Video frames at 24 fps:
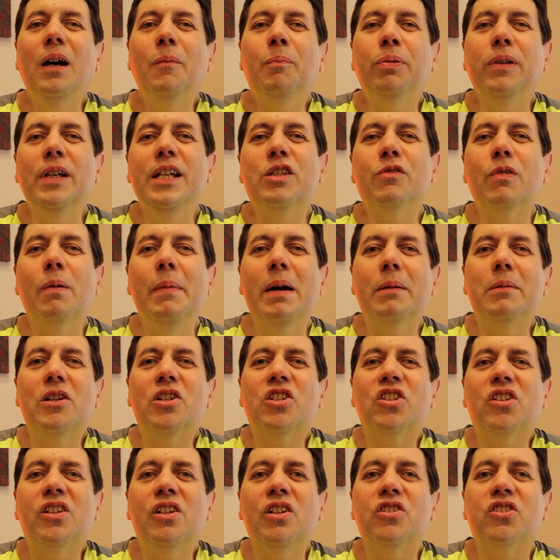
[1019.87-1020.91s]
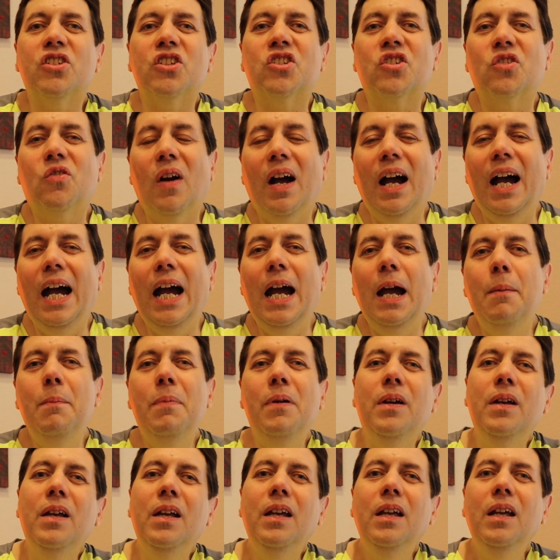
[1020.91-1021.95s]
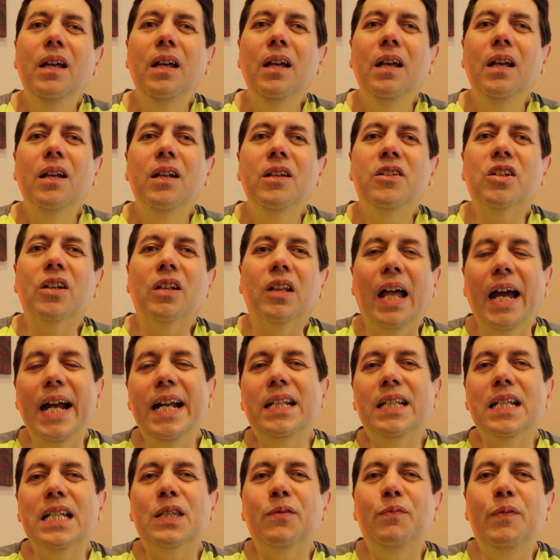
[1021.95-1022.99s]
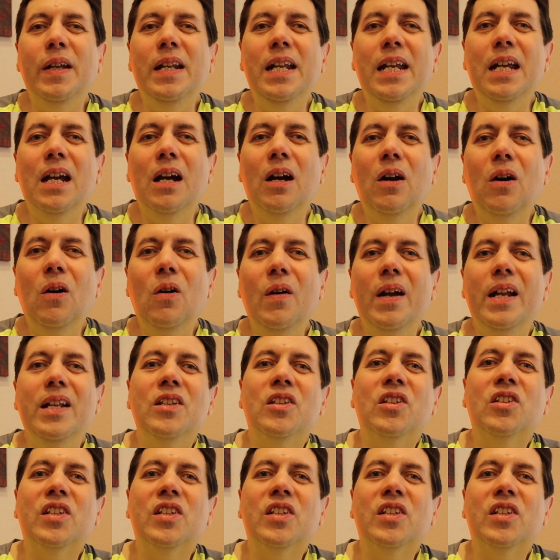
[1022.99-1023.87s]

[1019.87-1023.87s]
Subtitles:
Please remember to subscribe, to like this video, and